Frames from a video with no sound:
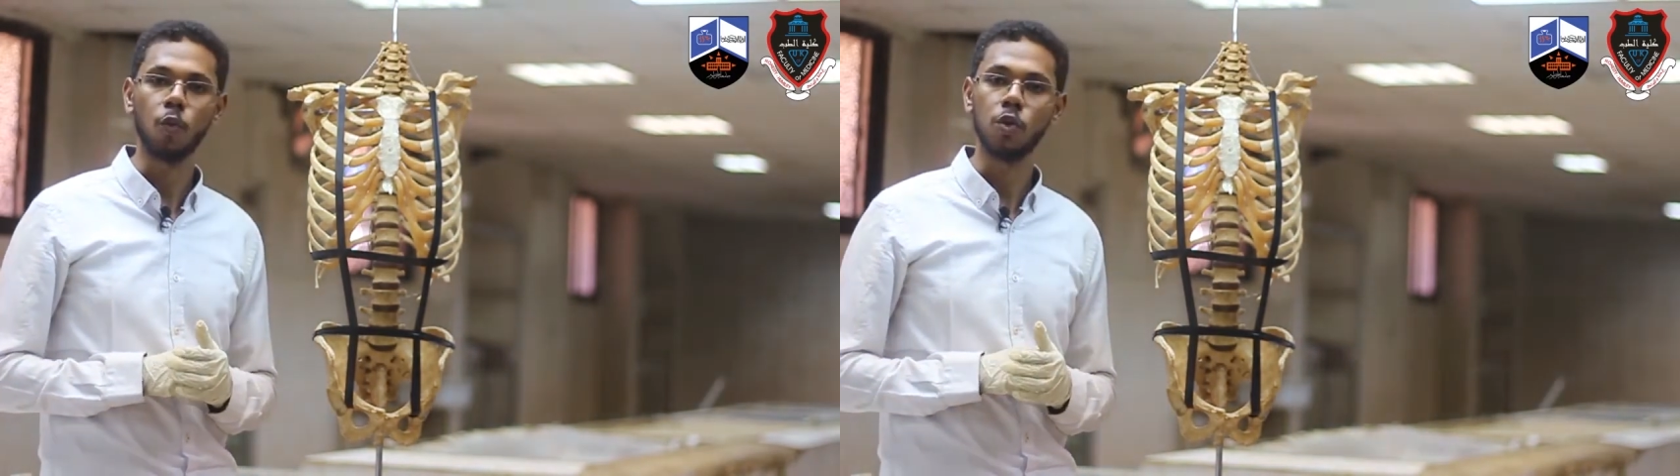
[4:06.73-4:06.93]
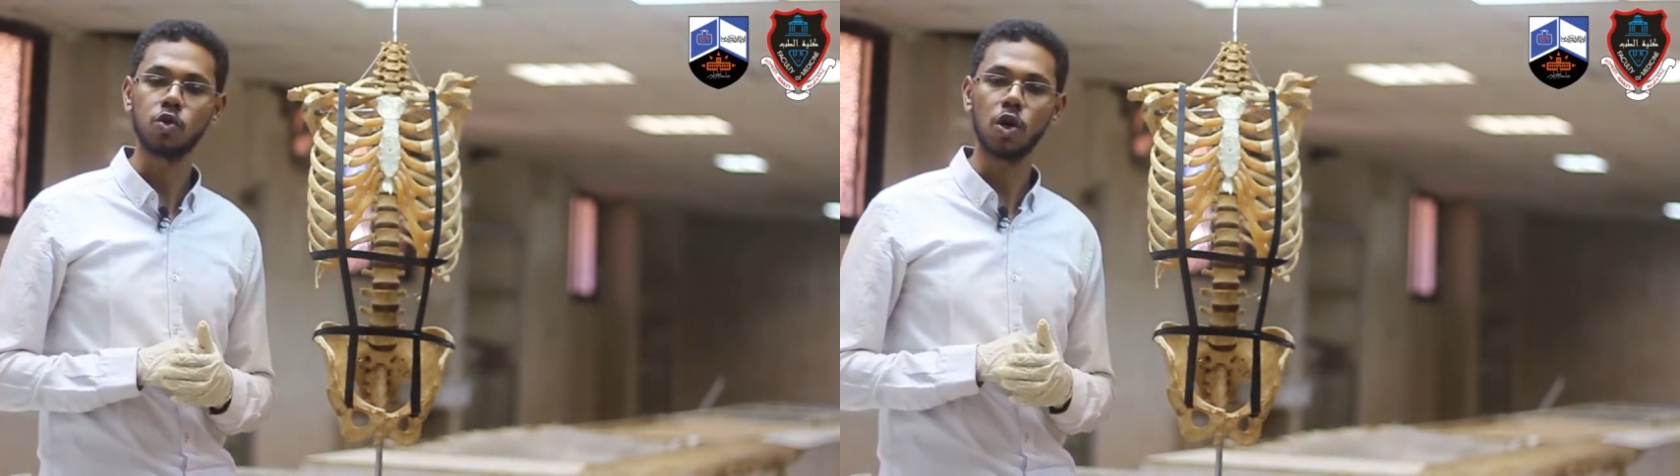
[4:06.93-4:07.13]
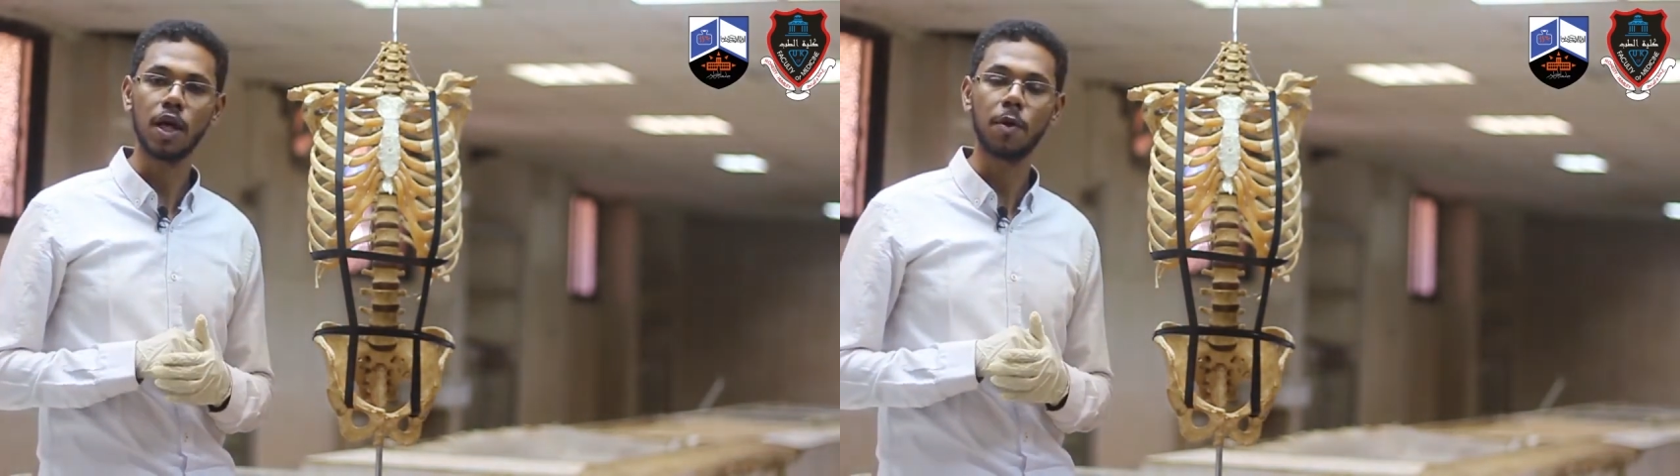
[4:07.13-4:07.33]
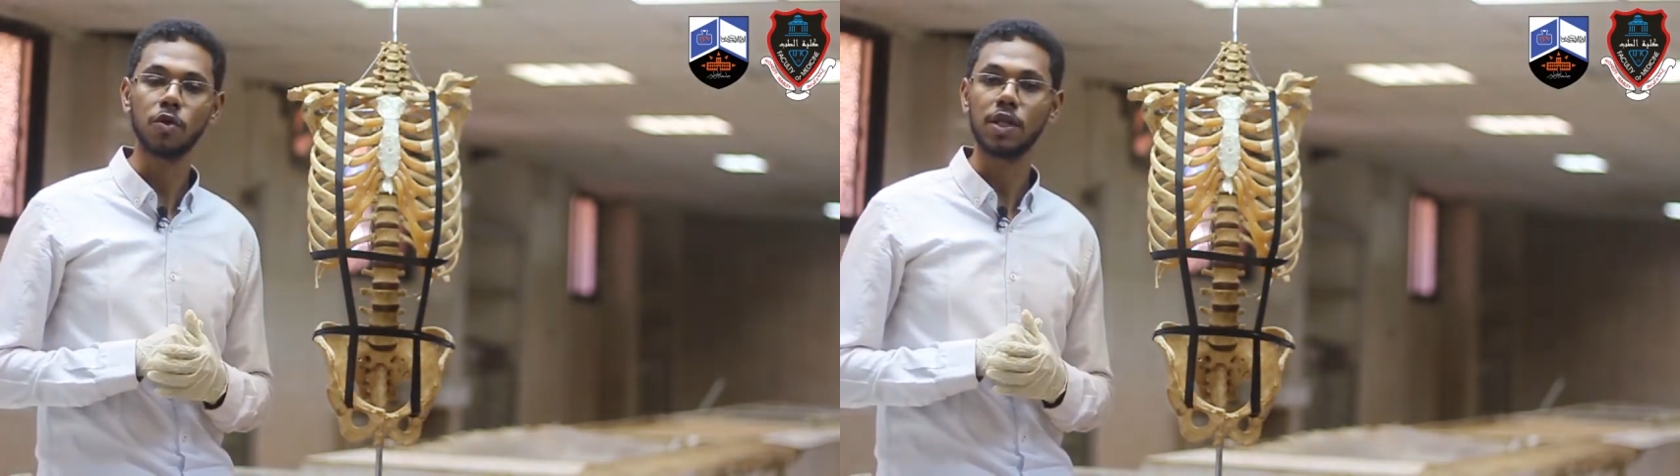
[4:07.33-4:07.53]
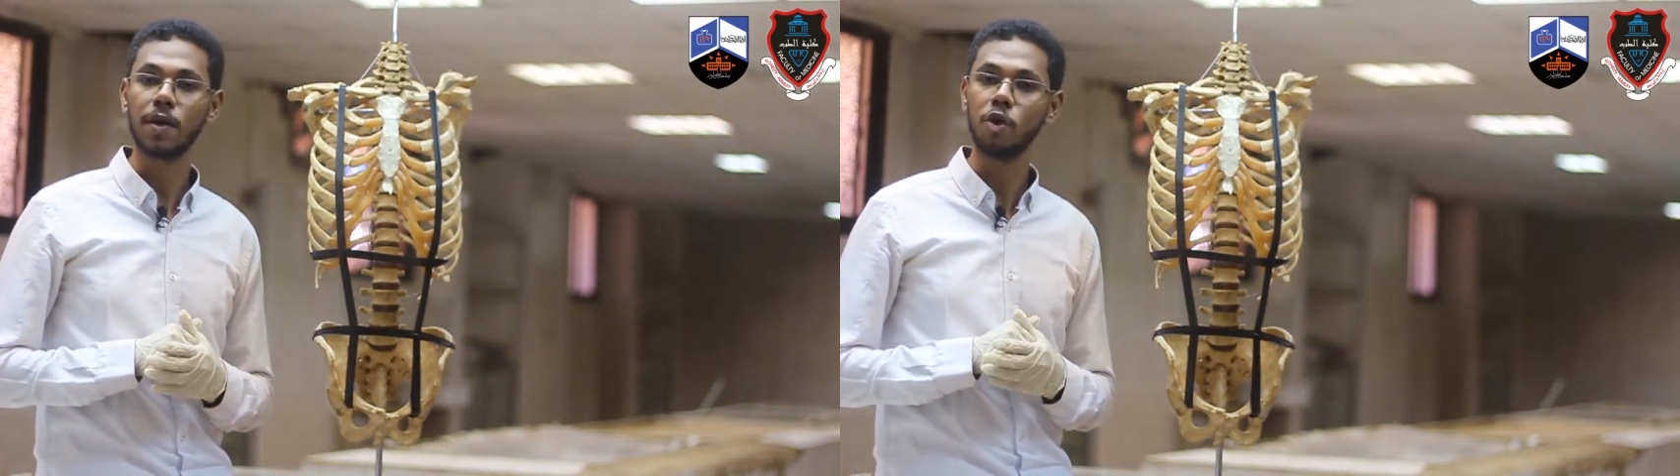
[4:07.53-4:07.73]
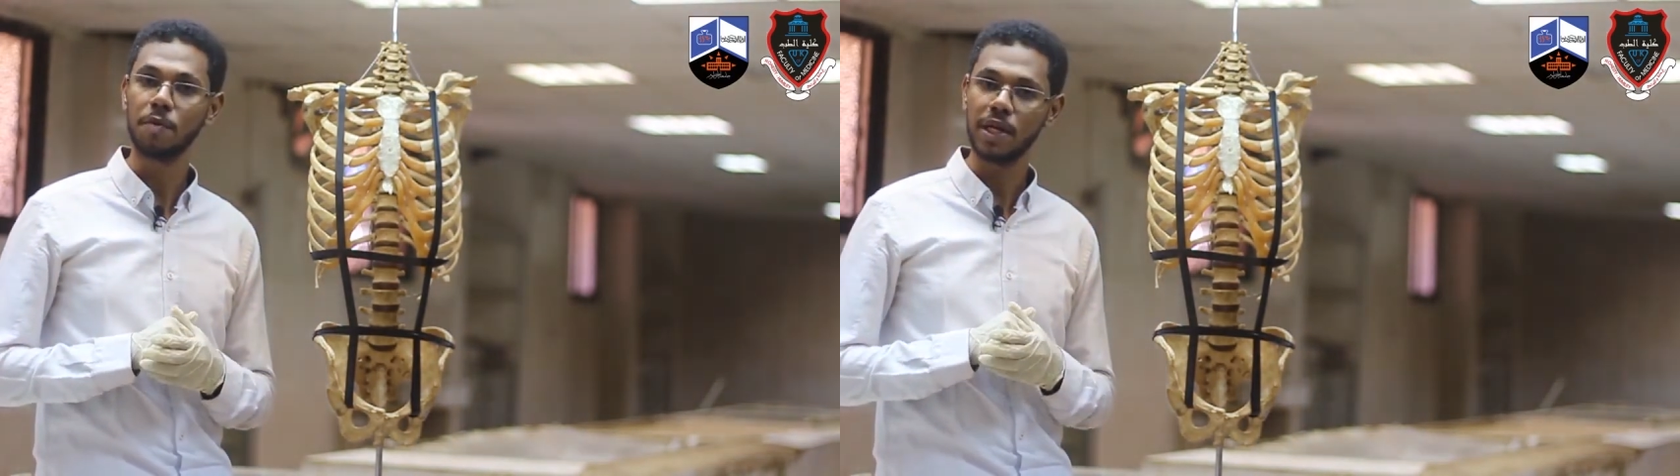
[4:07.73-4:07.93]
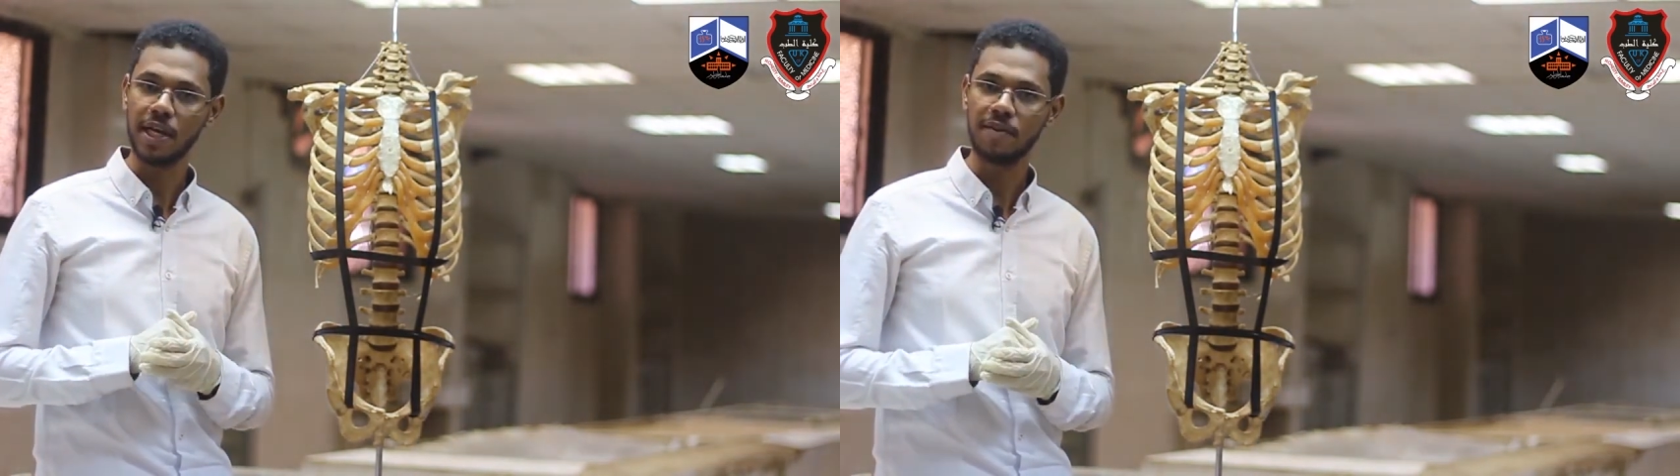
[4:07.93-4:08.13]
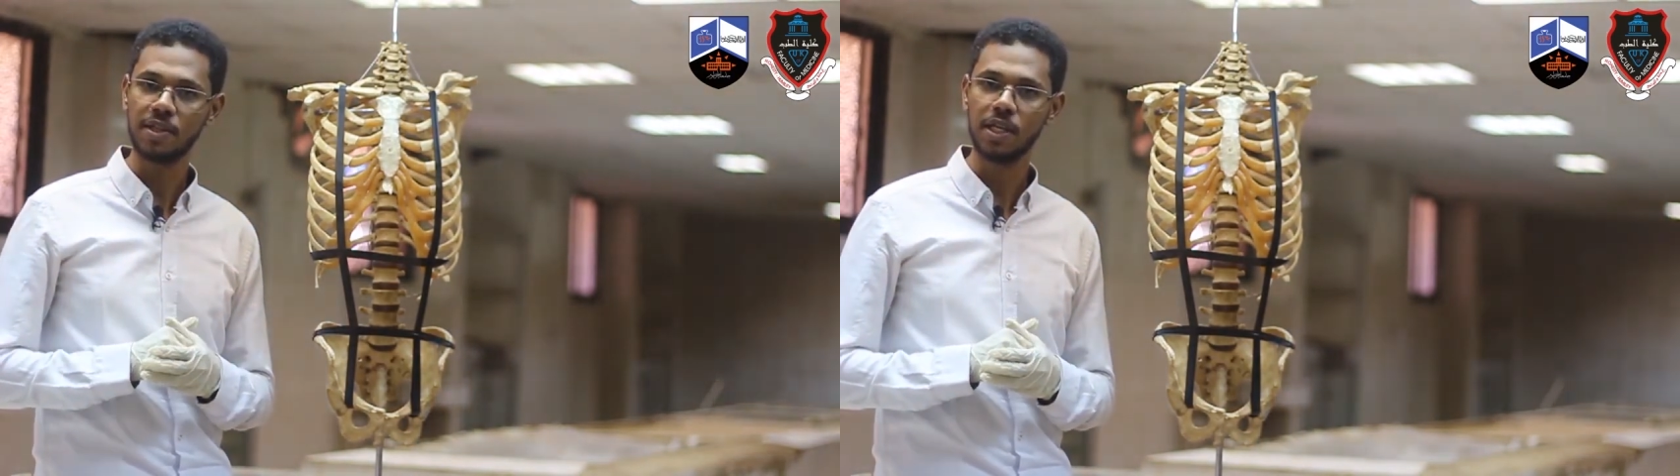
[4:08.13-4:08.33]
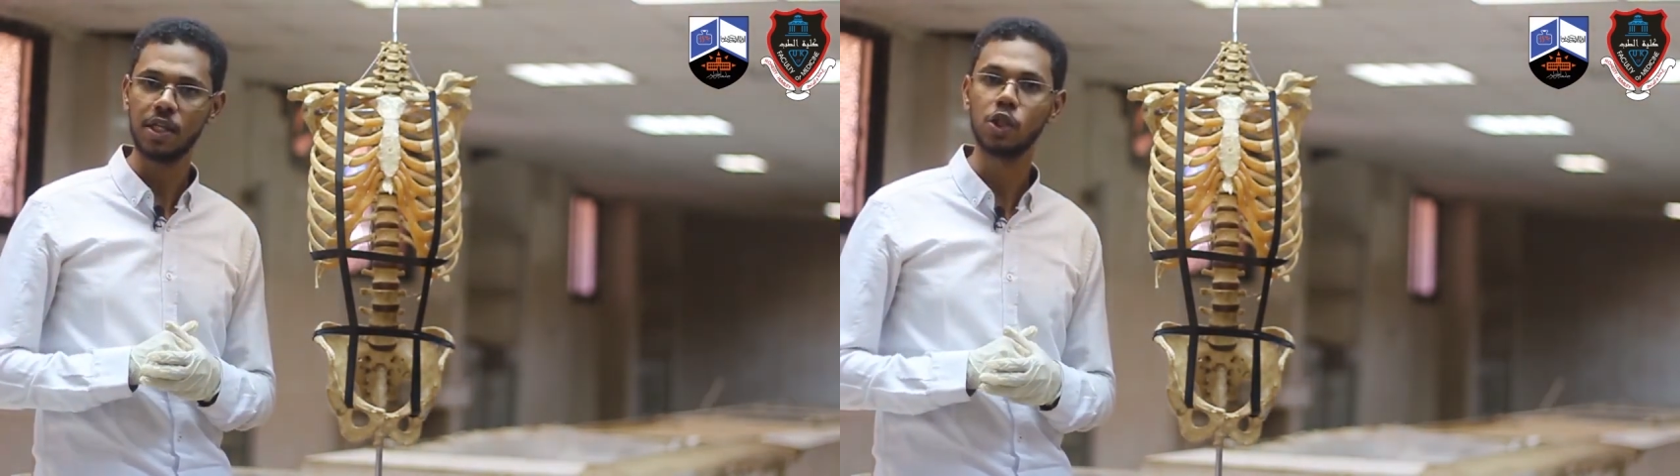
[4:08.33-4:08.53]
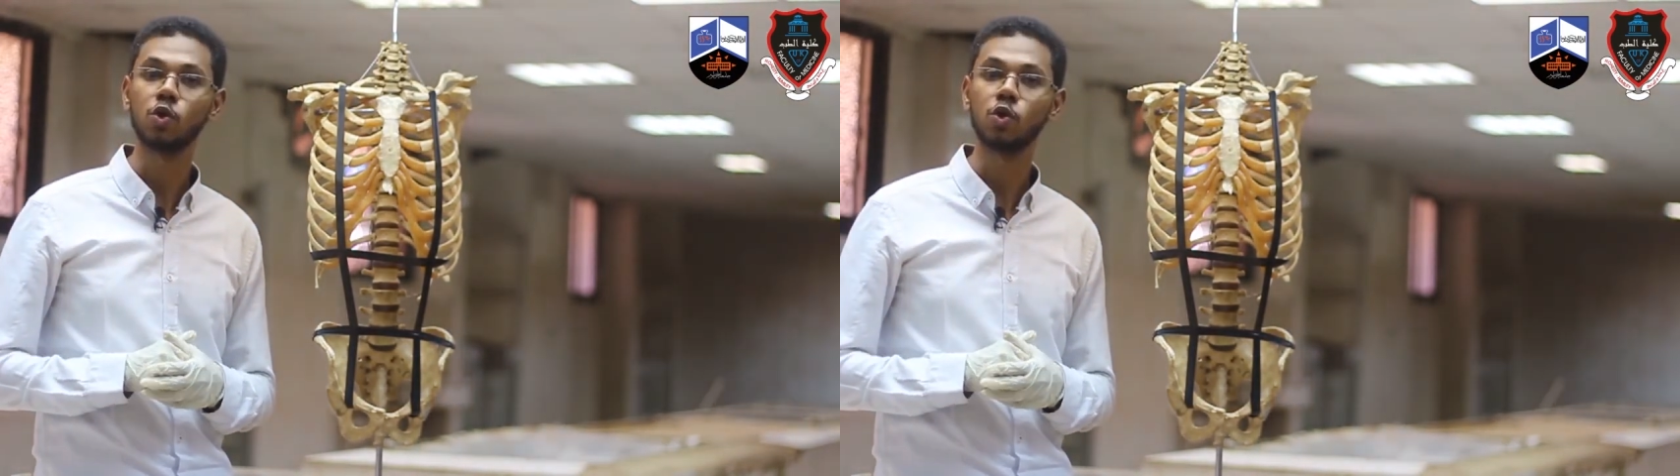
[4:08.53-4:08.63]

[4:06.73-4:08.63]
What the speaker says: we'll talk about the abdominal cavity.